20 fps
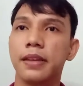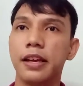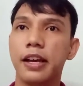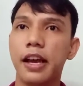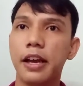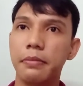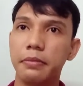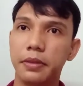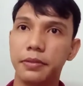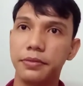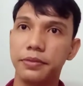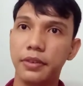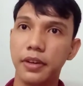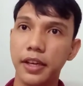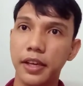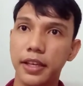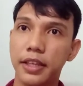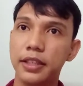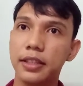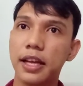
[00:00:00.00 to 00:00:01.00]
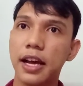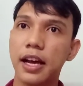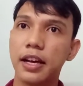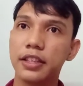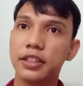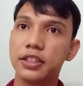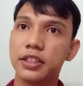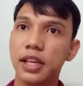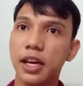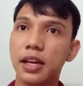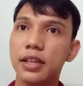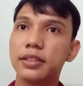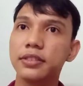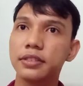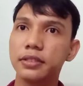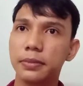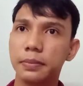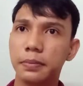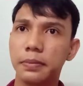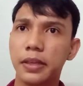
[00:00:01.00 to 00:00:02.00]
I'm afraid I
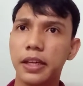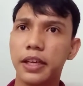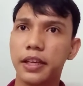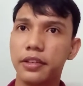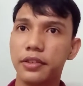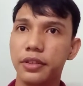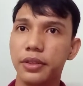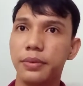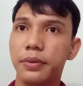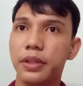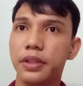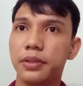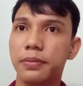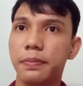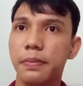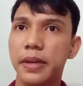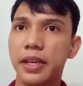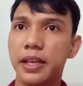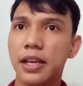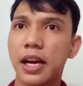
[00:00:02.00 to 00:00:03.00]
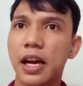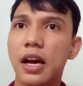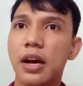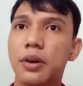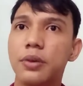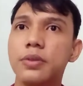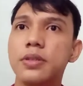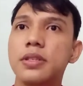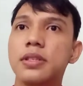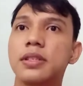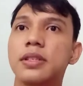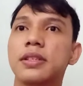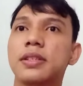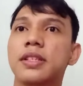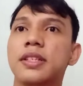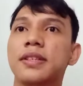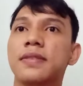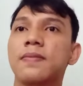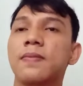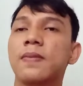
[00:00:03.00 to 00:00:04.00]
can't agree with because
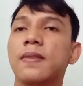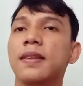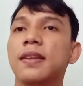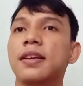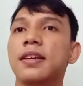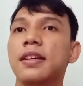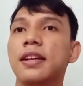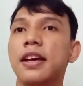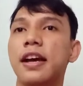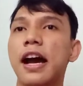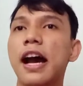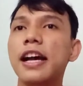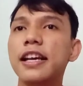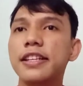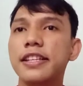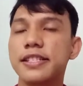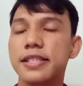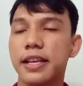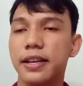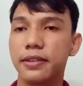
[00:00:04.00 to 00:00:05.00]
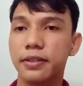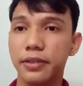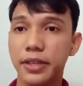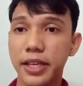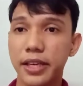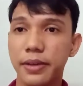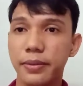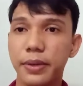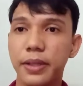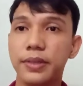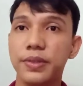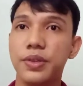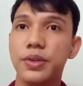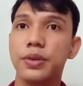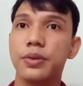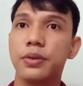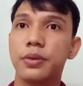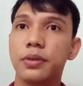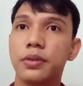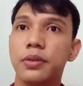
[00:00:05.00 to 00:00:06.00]
I disagree with
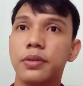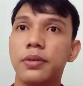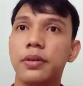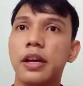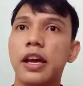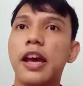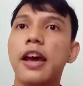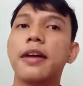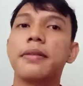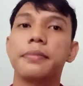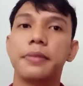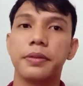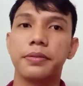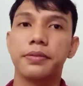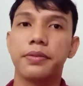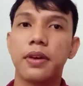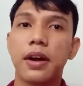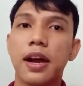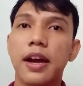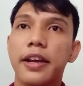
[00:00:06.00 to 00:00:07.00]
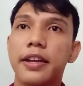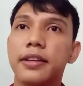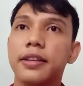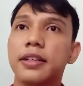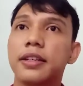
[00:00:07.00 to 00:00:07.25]
you. I'm afraid.